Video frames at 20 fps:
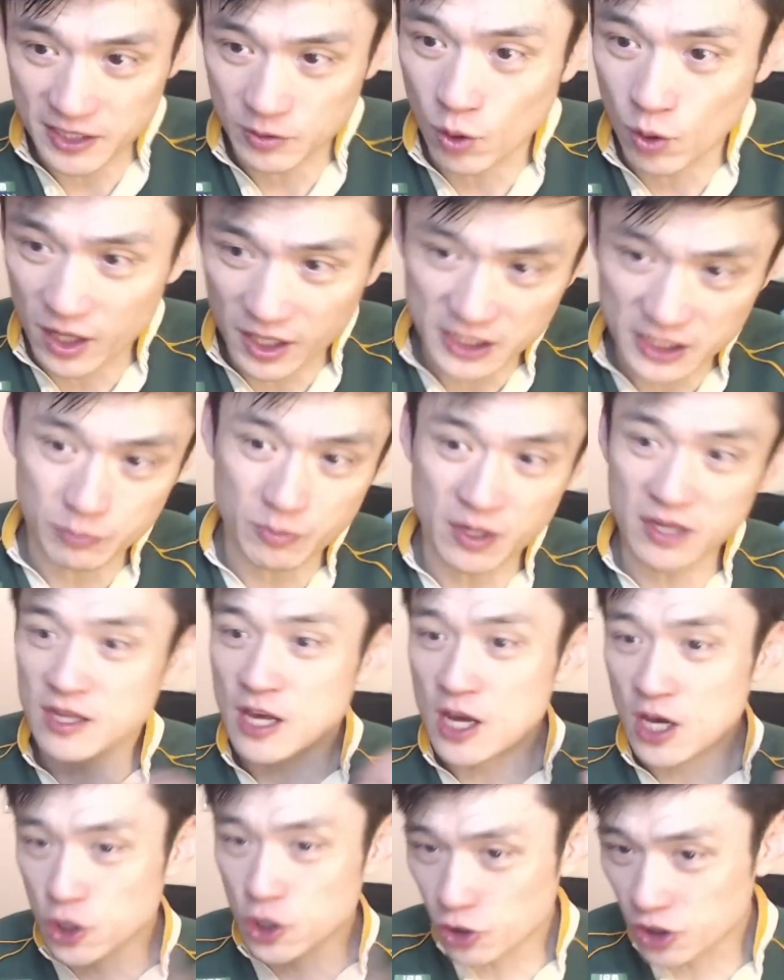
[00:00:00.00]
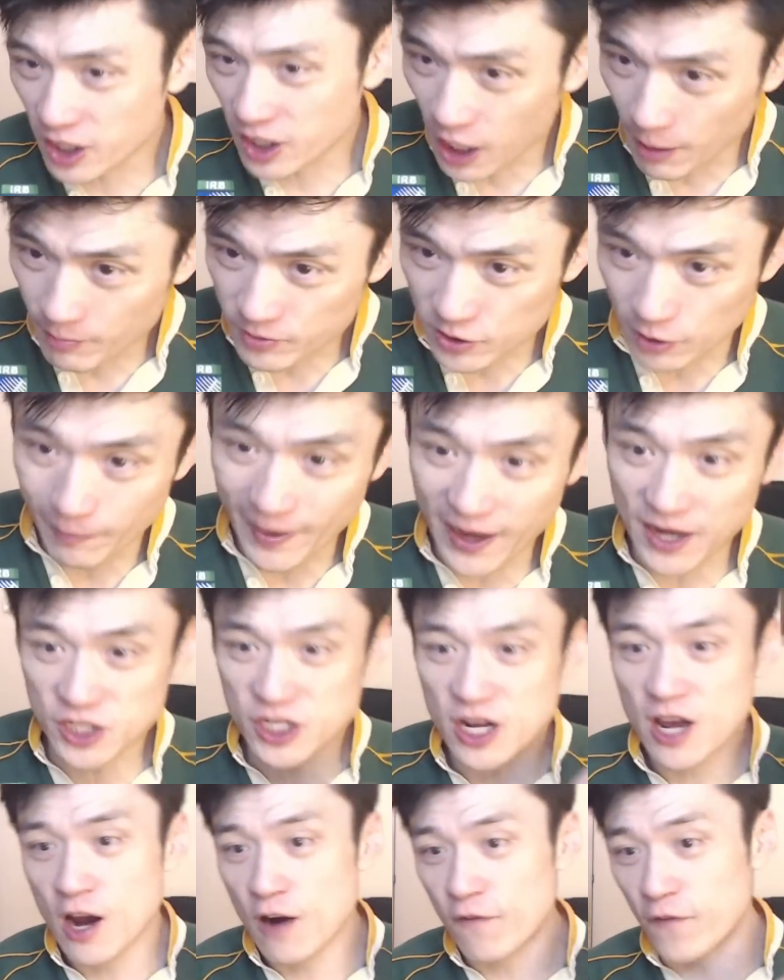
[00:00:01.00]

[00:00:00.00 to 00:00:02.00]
Parker Smith usually comes off the bench.